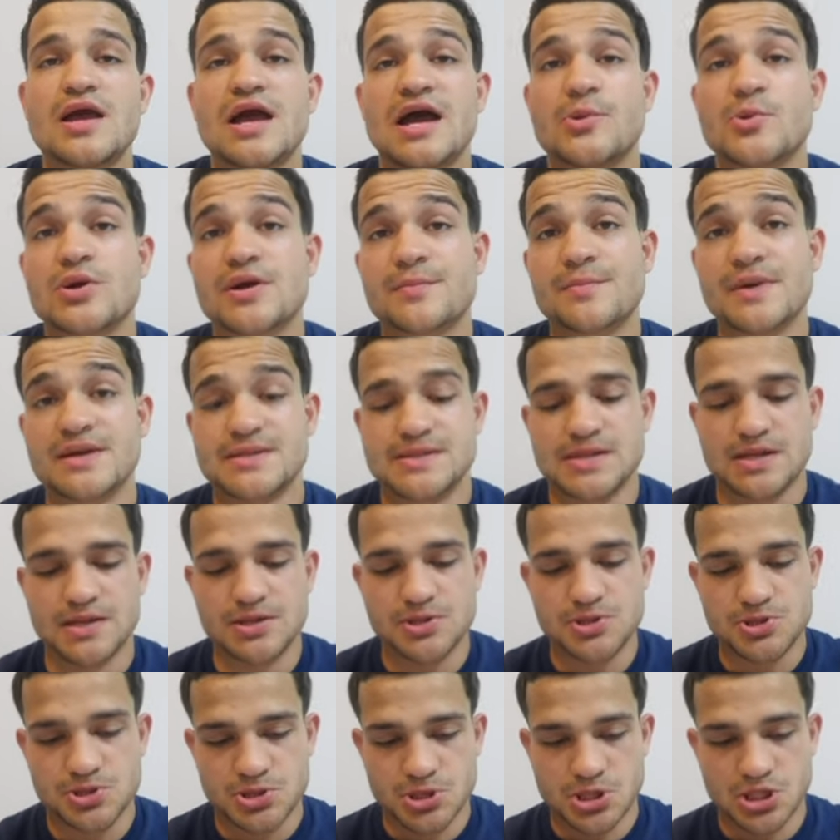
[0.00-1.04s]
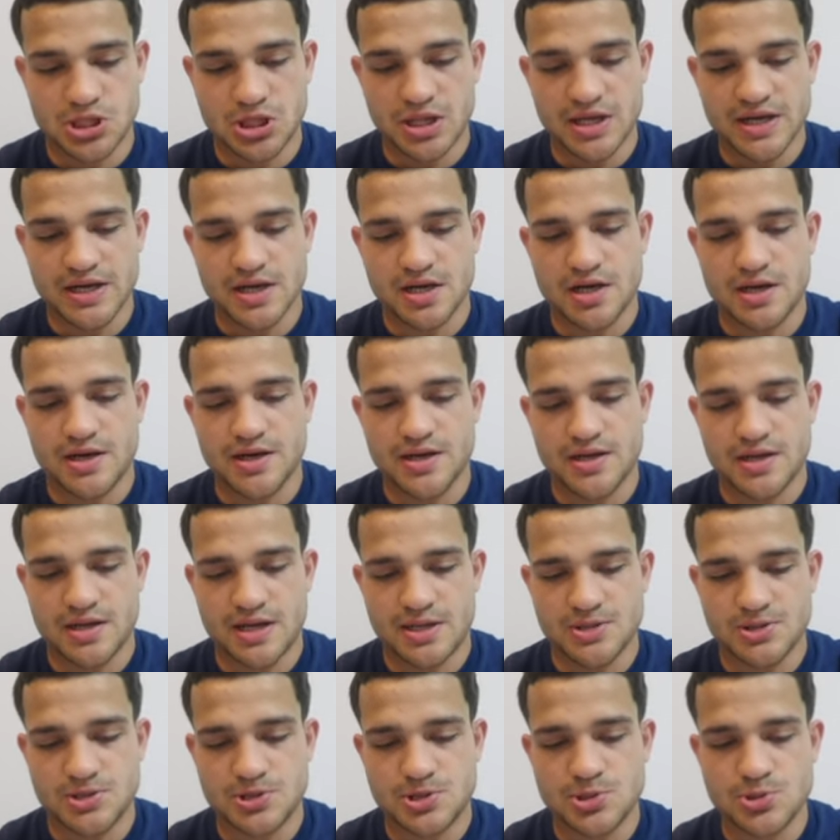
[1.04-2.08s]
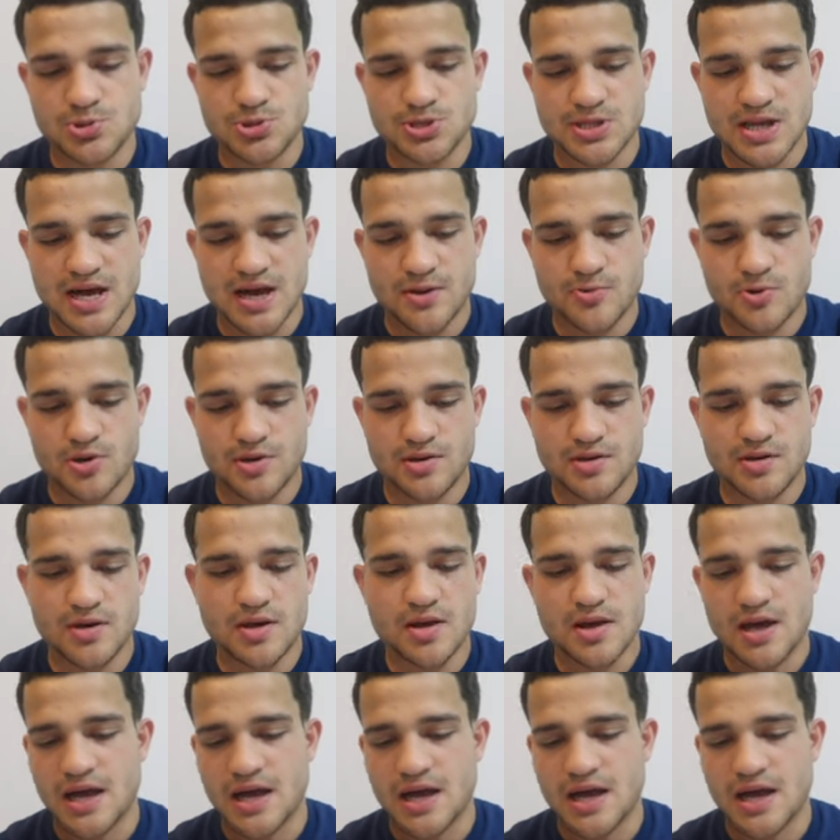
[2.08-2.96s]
and we can basically just click on it and choose that one.